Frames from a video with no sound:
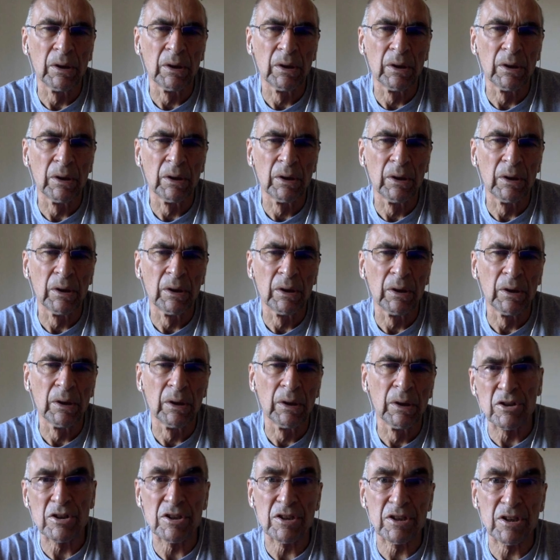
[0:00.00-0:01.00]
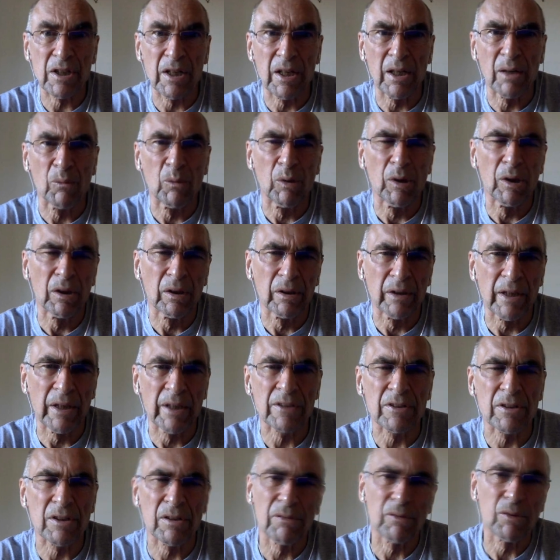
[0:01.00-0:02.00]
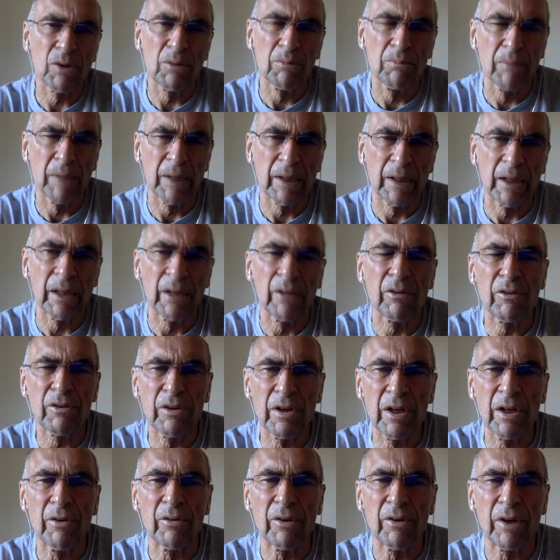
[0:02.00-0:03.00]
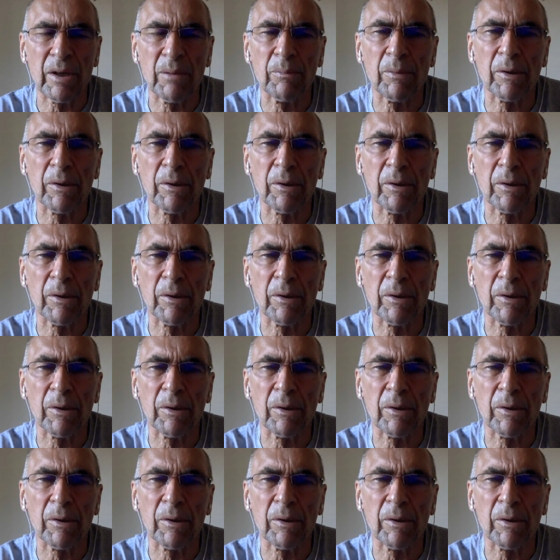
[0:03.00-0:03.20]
or if they're just saying, well, yes, I've got money in theory,